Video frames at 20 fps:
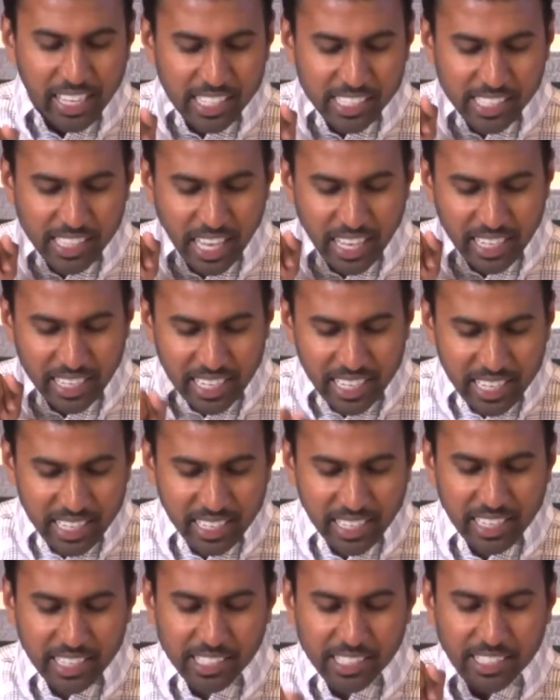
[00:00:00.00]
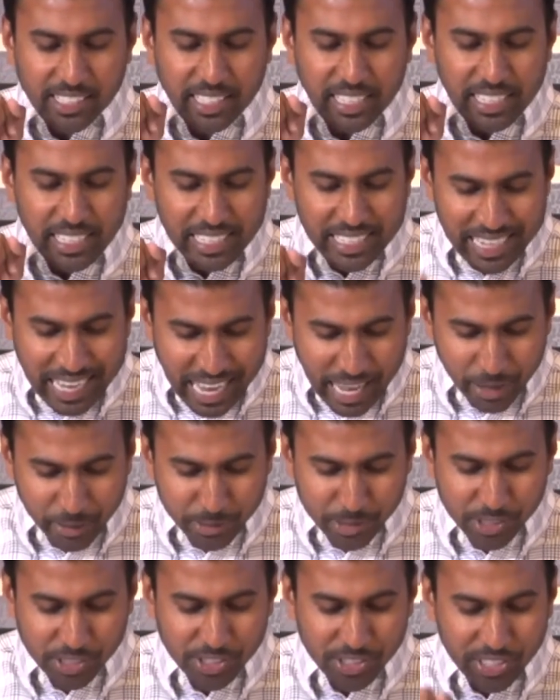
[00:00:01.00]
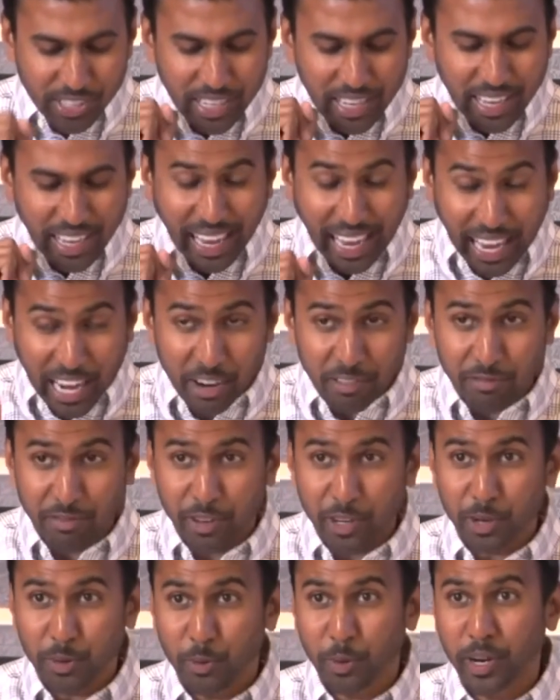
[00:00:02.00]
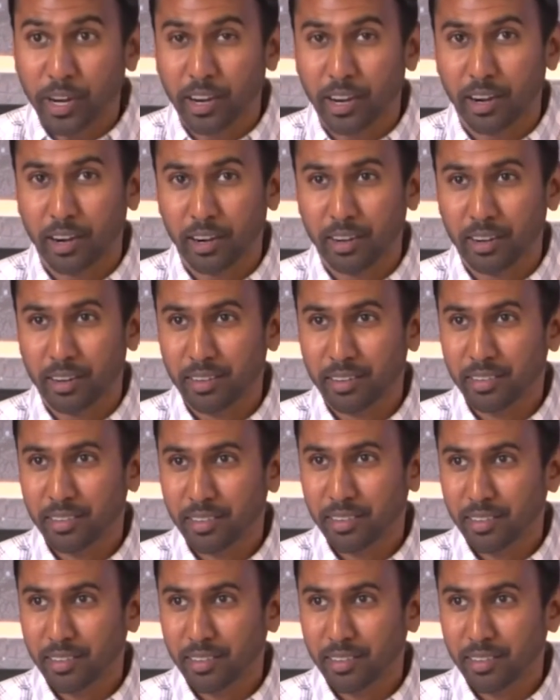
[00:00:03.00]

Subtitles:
is that it is denounced everywhere.